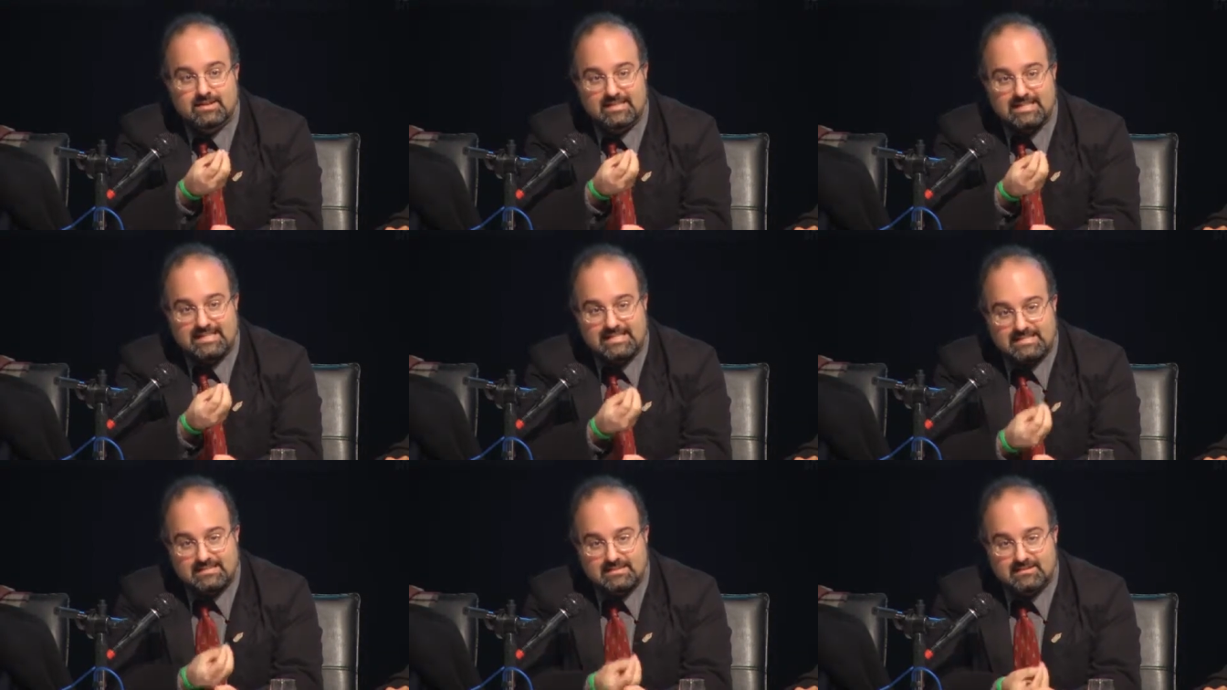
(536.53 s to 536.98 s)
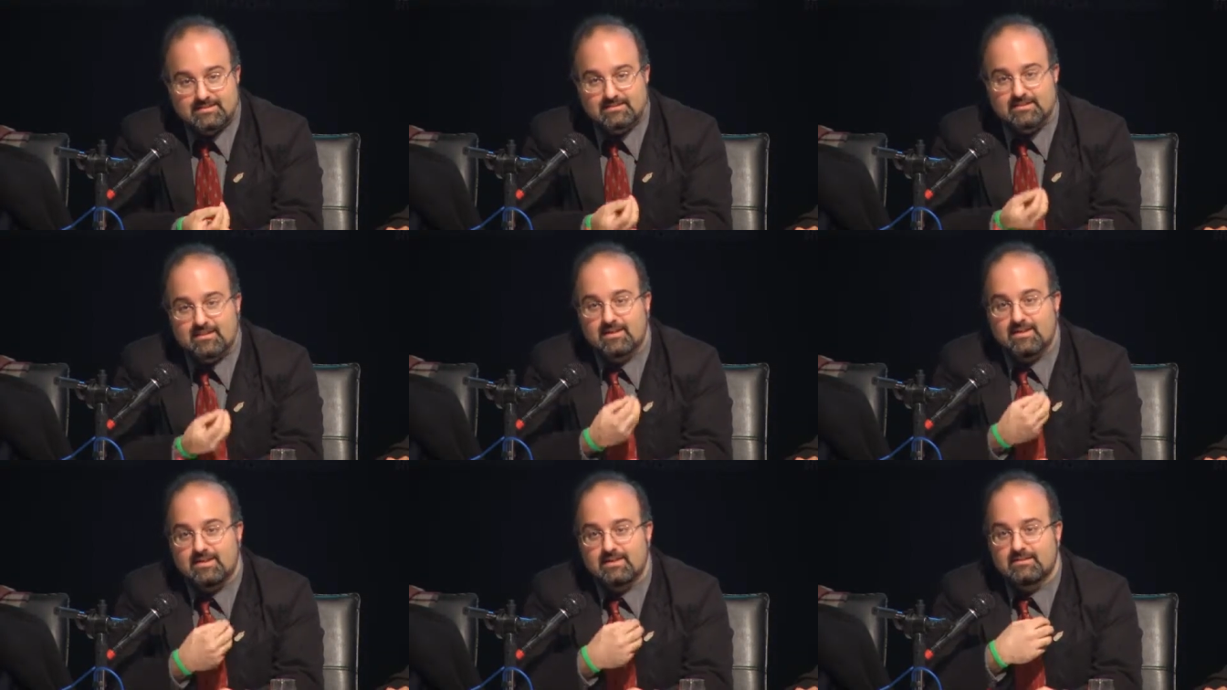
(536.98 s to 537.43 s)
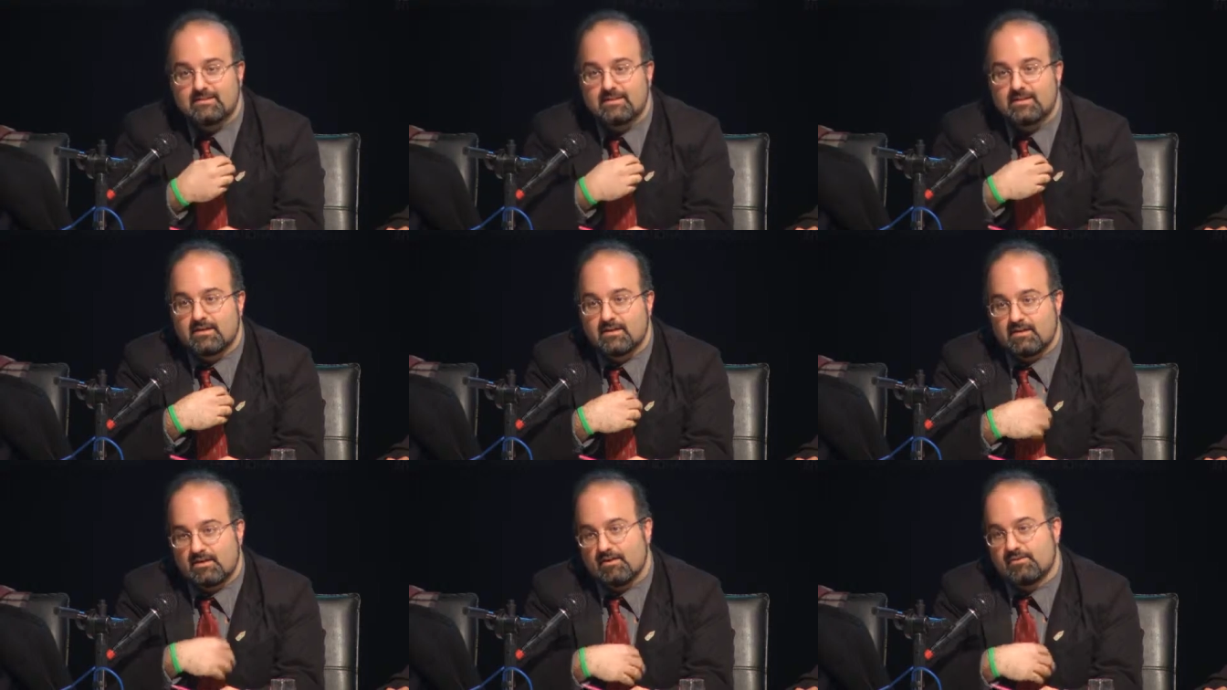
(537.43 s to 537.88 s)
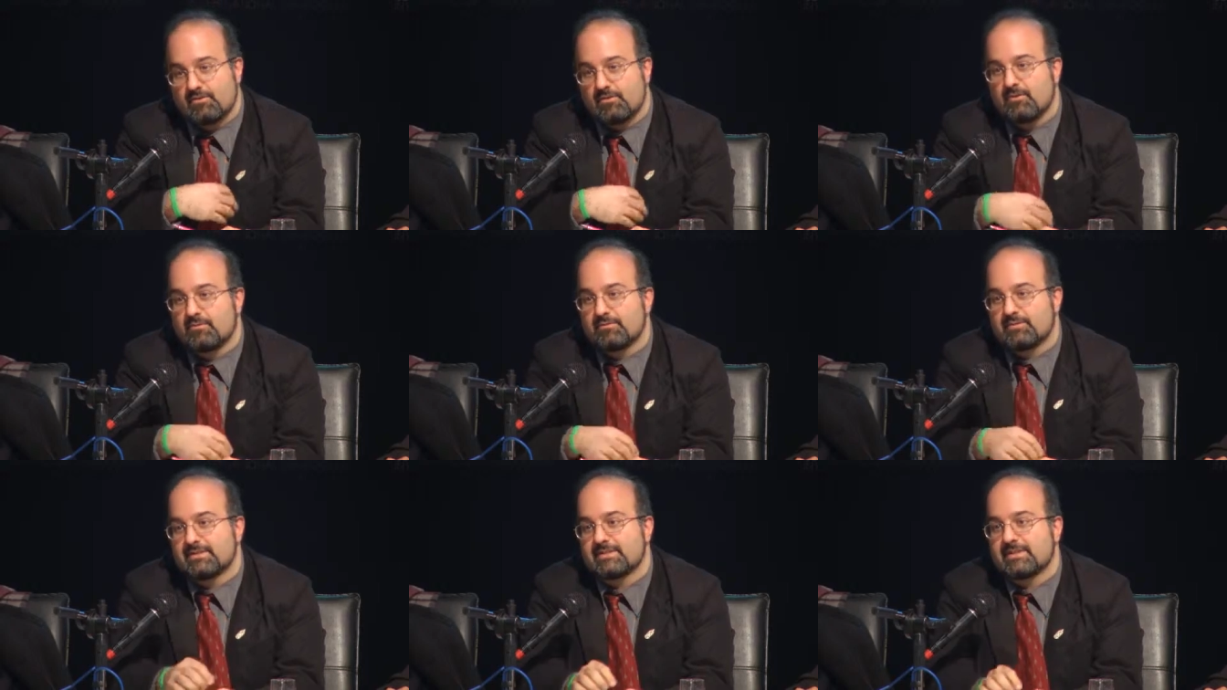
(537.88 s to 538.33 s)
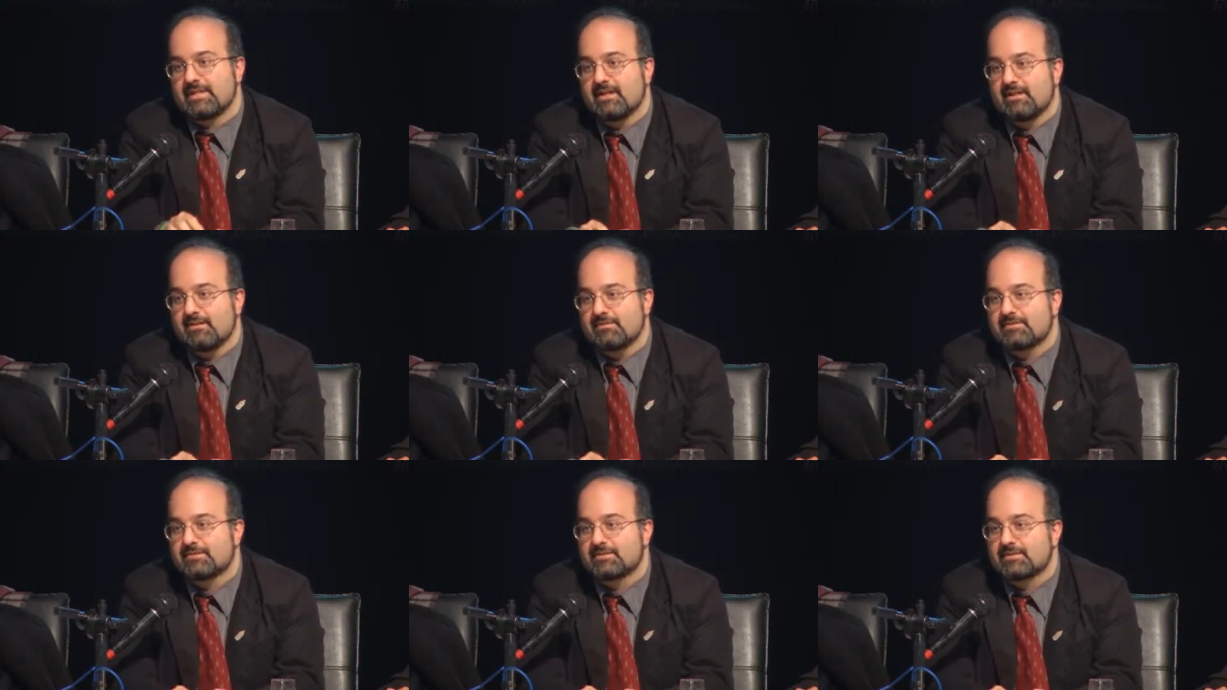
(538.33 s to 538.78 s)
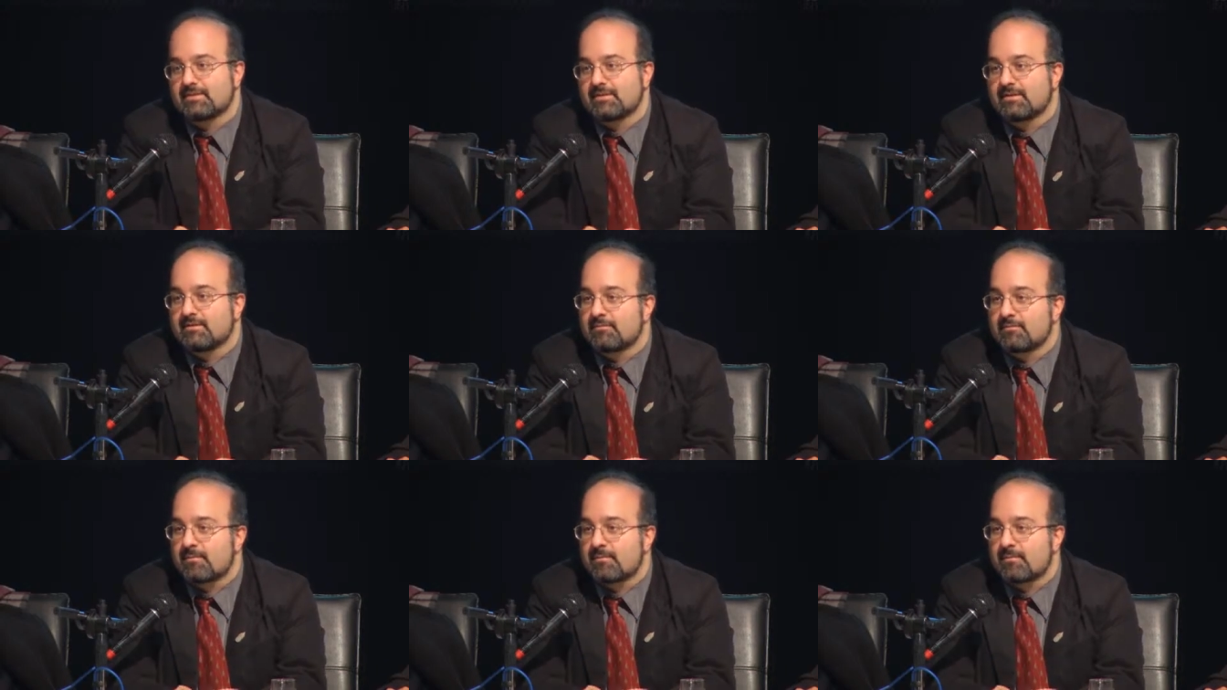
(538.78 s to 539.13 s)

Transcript: inside our own selves.